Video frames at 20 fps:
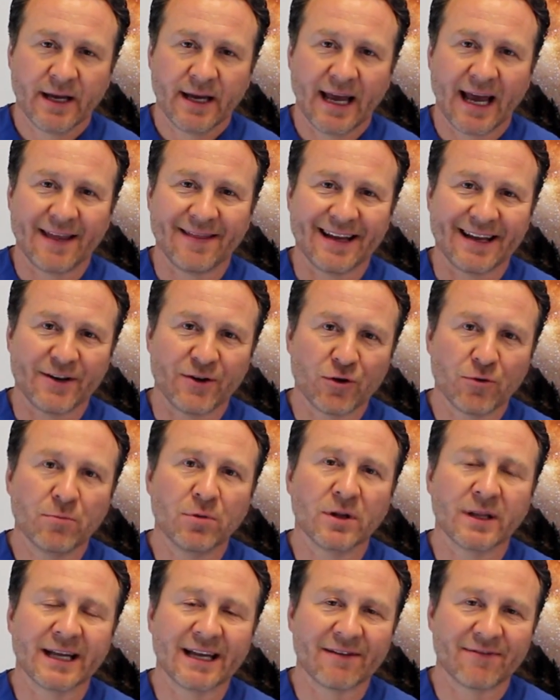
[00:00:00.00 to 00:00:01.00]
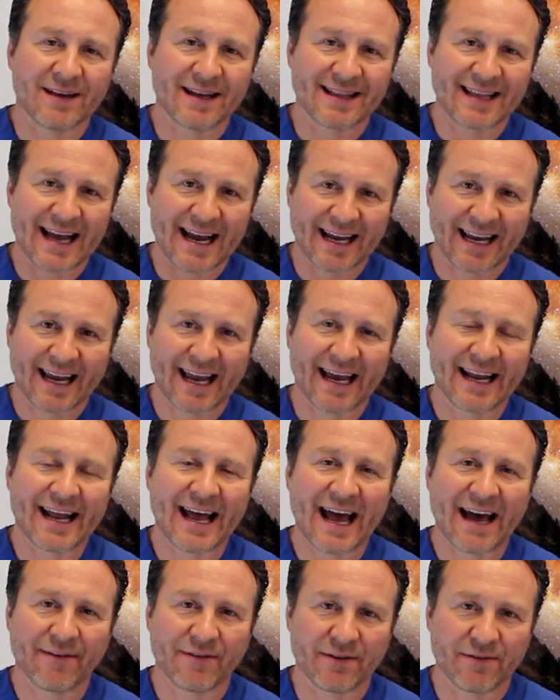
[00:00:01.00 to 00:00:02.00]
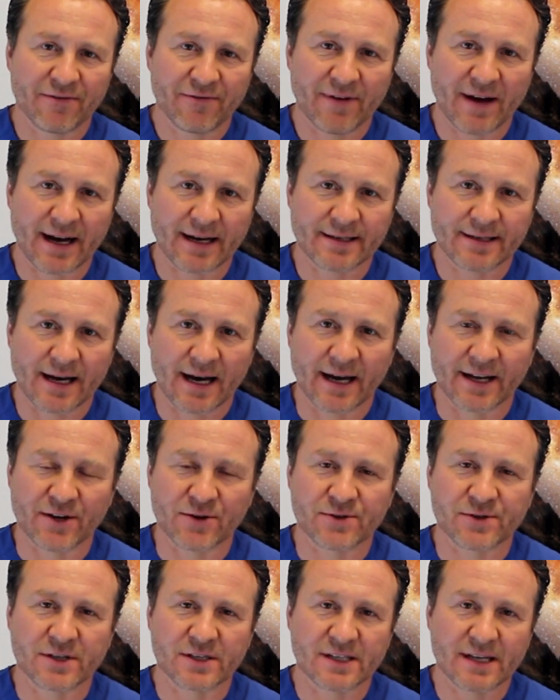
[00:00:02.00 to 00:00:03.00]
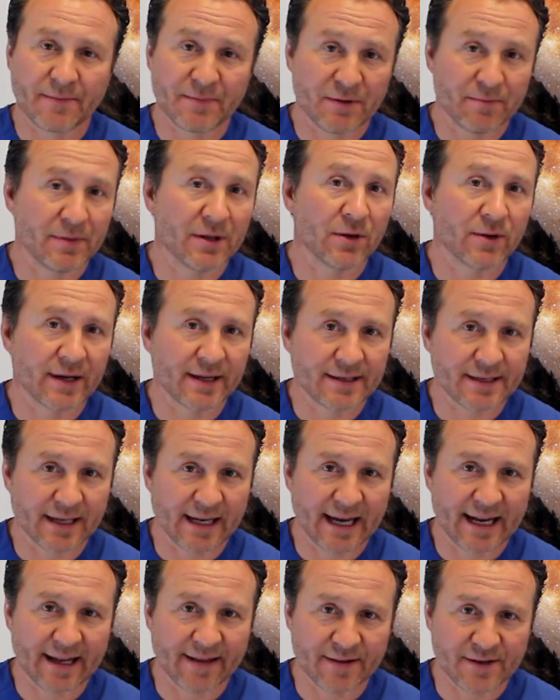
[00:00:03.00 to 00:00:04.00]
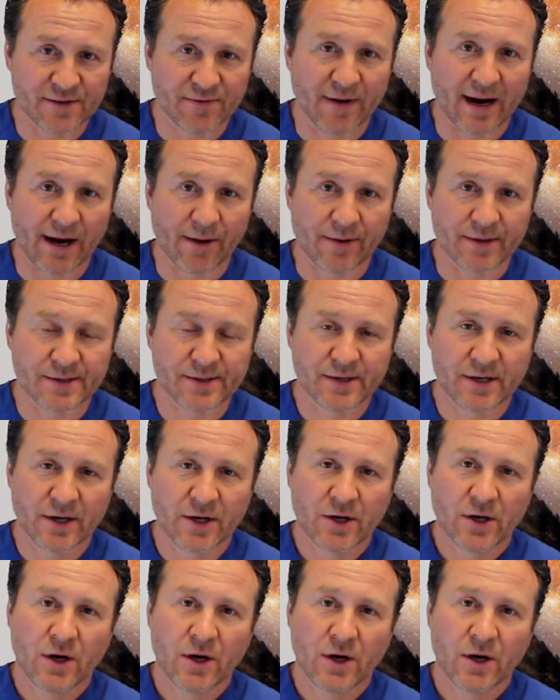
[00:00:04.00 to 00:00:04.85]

and they do believe that that can have an effect on your susceptibility to getting this virus.